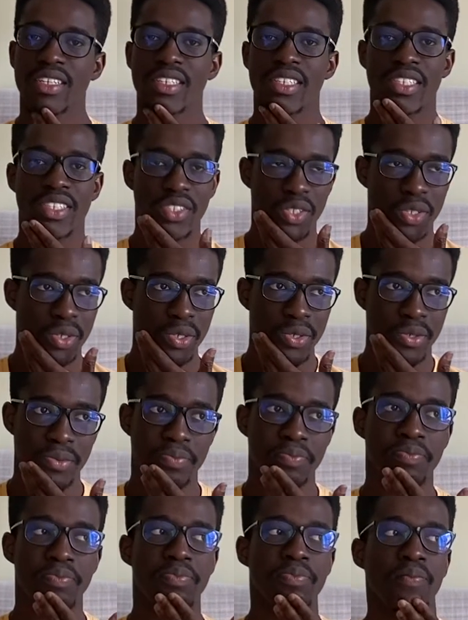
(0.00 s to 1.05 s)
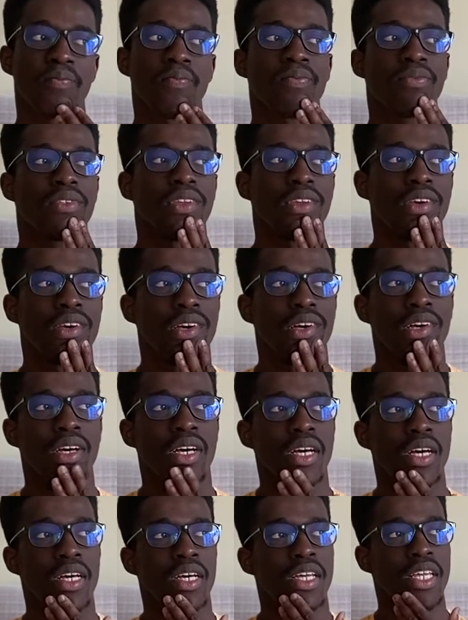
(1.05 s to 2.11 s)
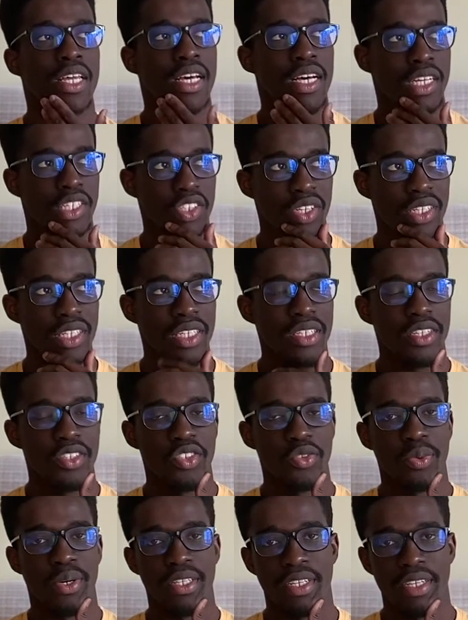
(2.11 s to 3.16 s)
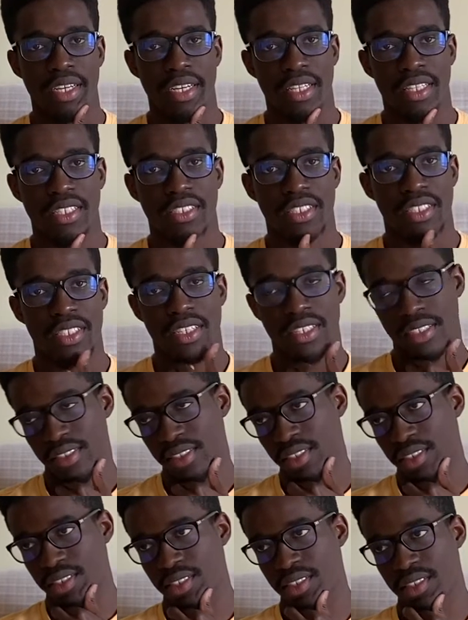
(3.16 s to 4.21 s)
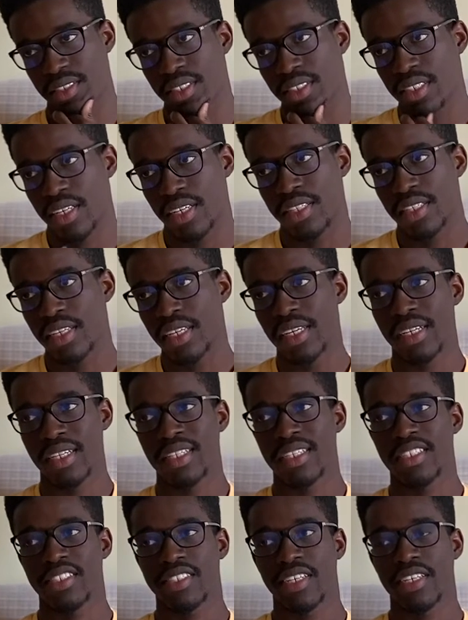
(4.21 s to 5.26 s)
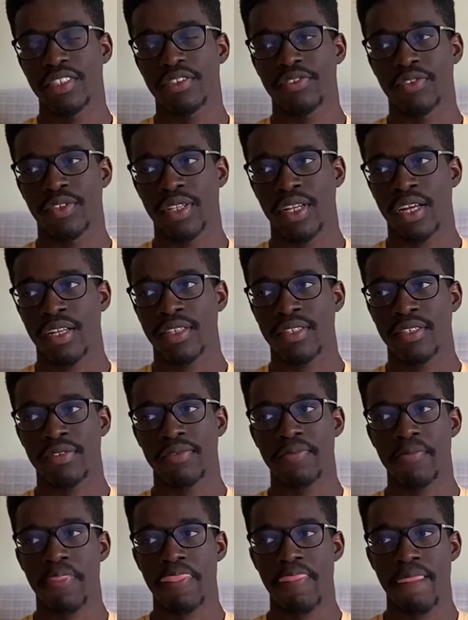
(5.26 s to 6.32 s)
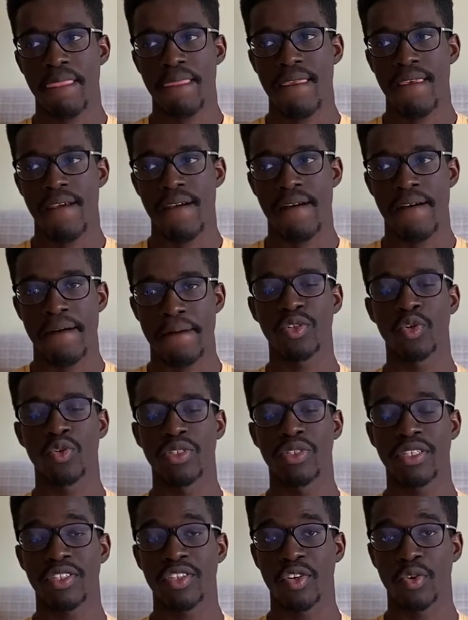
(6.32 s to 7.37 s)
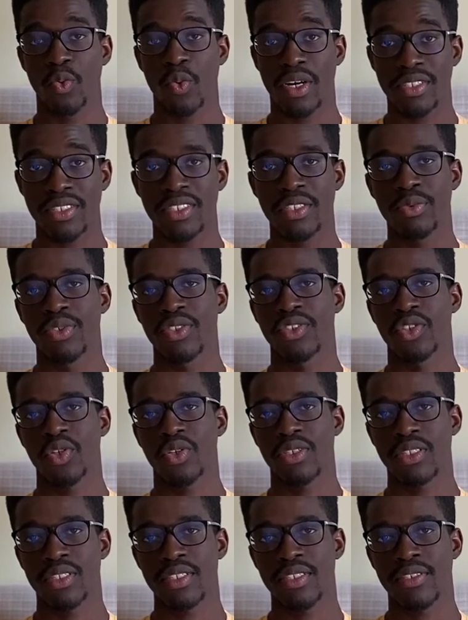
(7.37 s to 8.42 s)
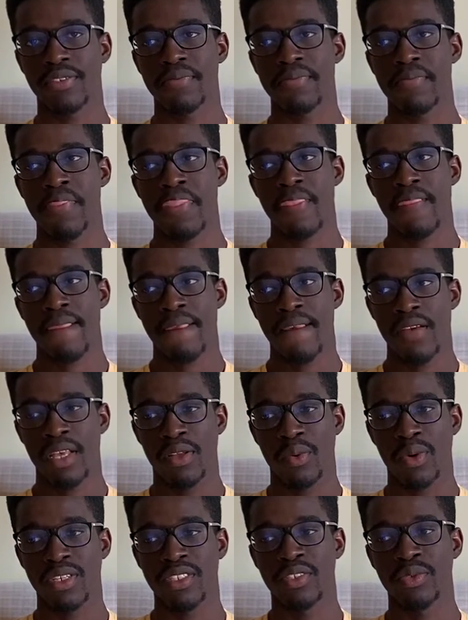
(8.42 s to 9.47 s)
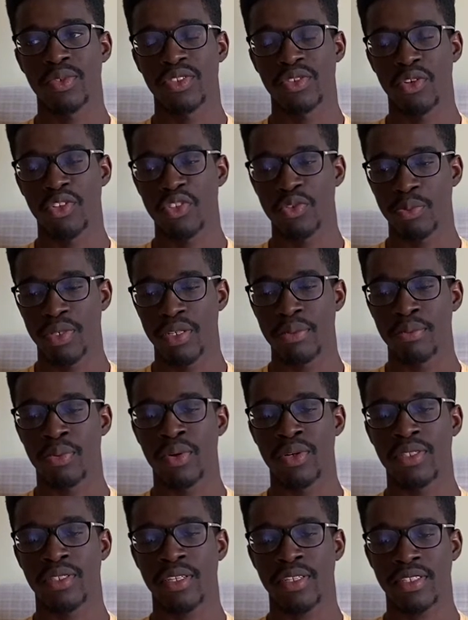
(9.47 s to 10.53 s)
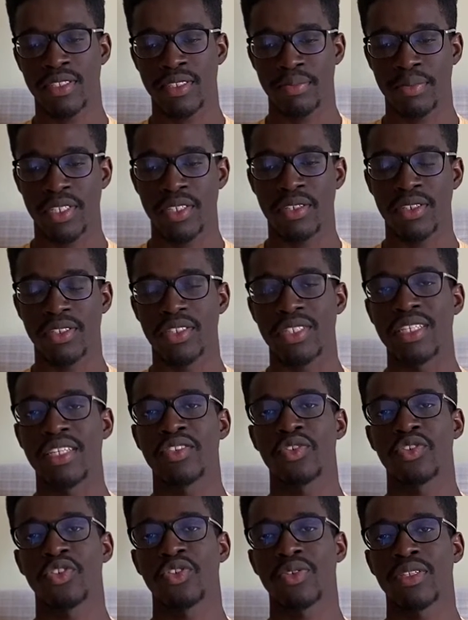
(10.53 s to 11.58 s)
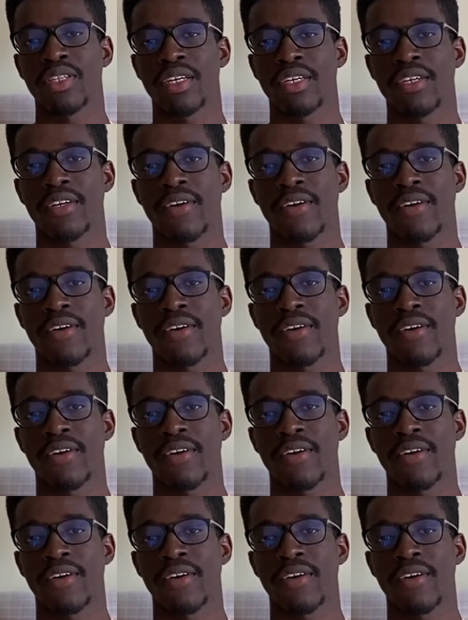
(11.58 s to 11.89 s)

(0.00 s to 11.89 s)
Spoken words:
So I didn't need to write the English test, any English test for that. You'll need your WASI results. The WASI results will be important because you need to show a